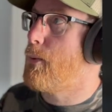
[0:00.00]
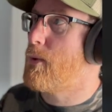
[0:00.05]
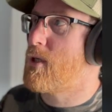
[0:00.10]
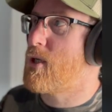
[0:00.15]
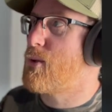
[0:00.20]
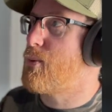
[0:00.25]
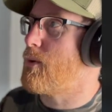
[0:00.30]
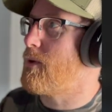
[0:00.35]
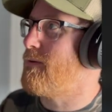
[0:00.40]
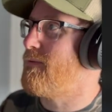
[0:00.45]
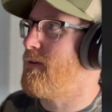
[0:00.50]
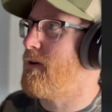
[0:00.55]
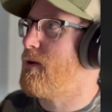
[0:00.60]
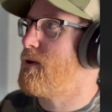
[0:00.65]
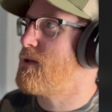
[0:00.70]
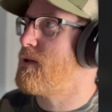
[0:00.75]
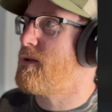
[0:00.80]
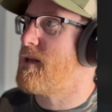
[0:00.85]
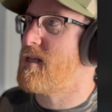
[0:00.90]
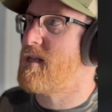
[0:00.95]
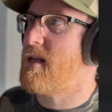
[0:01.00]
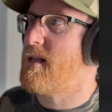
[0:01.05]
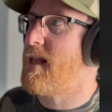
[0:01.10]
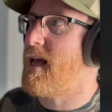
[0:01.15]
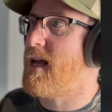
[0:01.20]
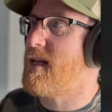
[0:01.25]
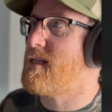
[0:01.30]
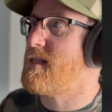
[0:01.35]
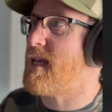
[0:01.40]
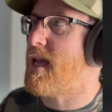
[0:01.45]
just want to focus on things like
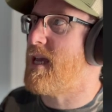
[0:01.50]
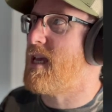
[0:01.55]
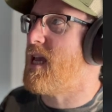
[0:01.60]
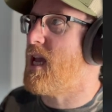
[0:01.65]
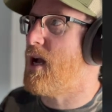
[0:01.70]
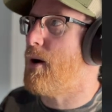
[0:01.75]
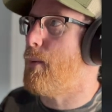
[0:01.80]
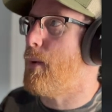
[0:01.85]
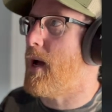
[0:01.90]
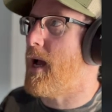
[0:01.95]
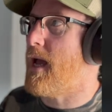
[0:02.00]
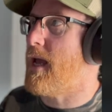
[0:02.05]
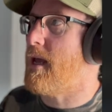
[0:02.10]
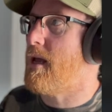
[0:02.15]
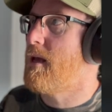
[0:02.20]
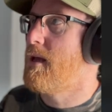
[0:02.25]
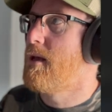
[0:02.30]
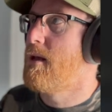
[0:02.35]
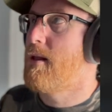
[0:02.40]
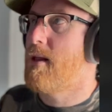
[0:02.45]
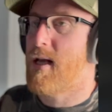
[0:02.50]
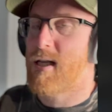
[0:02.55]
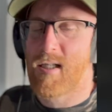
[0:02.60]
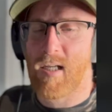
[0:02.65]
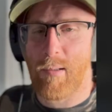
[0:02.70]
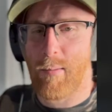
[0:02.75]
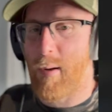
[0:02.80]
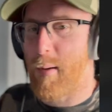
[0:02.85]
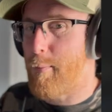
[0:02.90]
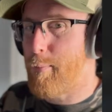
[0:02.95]
that, take it away. That's
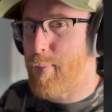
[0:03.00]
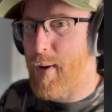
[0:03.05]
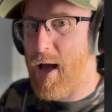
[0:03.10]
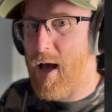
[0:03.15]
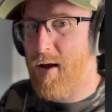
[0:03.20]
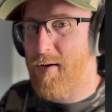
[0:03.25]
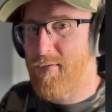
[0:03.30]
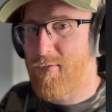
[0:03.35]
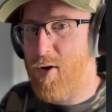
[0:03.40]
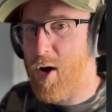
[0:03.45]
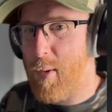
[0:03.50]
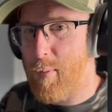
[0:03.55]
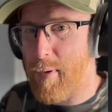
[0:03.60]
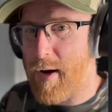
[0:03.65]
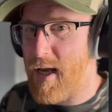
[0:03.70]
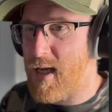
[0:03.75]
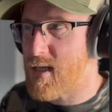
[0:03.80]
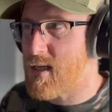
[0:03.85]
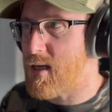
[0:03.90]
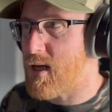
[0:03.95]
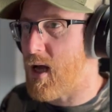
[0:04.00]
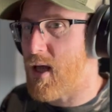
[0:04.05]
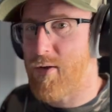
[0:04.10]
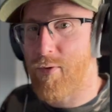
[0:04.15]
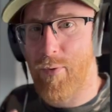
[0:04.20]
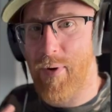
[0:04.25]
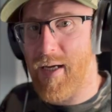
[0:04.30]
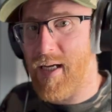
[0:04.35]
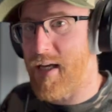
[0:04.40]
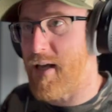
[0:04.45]
going to be better for our breaks to cut
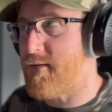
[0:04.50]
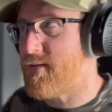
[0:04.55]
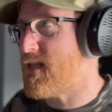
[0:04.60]
through, it gives